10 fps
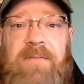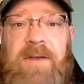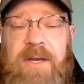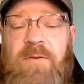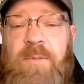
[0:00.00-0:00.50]
in
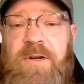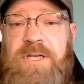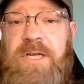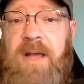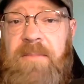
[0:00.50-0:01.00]
Vancouver,
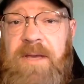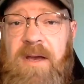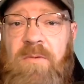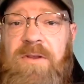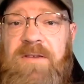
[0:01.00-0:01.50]
British
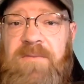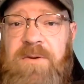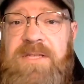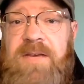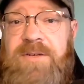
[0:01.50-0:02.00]
Columbia, where the
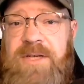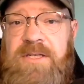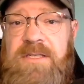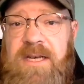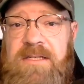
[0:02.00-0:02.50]
first safe
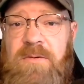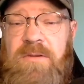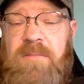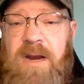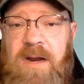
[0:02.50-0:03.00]
injection sites in
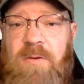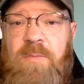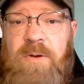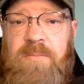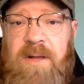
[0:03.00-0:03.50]
North America
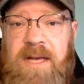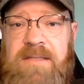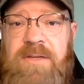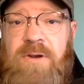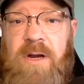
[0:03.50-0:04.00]
were put in
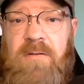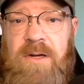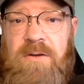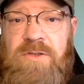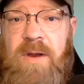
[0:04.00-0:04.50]
place, the drug
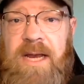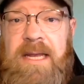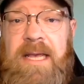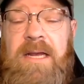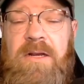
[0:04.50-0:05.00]
overdose
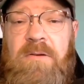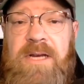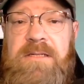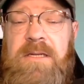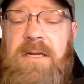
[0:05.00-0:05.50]
rate
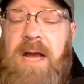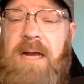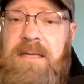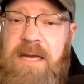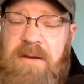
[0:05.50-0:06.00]
increased. It did
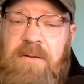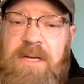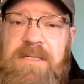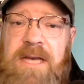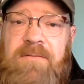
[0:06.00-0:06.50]
not
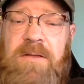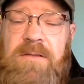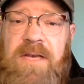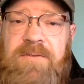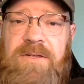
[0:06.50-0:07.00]
decrease after
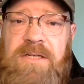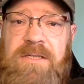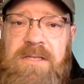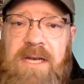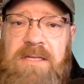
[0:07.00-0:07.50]
those safe
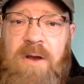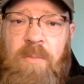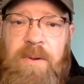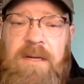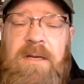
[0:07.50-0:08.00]
injection sites
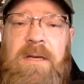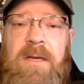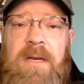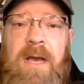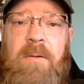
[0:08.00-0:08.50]
opened. I
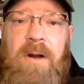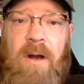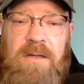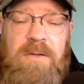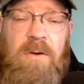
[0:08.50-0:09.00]
would
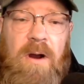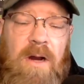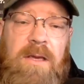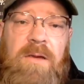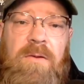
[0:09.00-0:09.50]
also
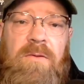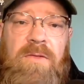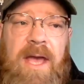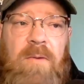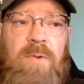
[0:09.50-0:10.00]
argue
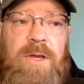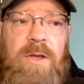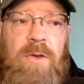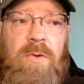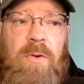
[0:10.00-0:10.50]
that when
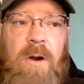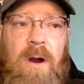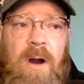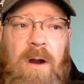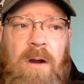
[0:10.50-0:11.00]
you
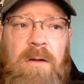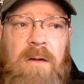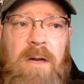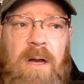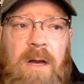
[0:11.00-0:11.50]

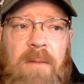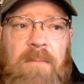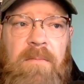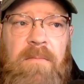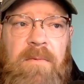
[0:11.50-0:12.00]
are
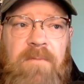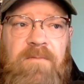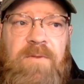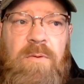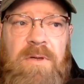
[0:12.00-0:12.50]

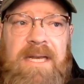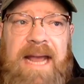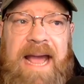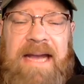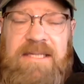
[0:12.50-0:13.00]

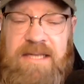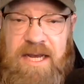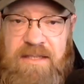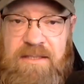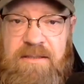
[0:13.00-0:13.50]
fueling
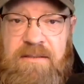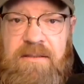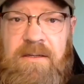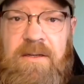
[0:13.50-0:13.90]
access